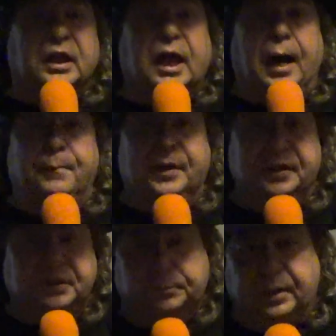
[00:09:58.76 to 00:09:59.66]

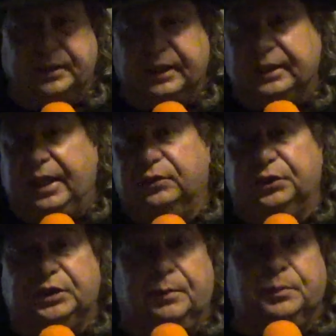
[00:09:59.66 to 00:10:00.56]
communism, and
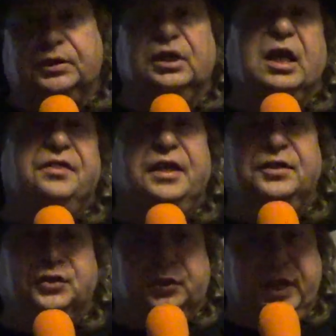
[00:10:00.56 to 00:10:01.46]
dictatorships,
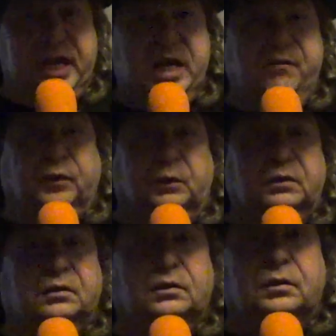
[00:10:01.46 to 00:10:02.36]
these are evil,
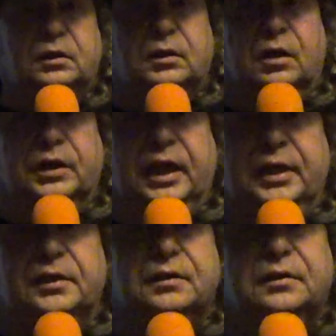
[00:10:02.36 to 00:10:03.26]
okay?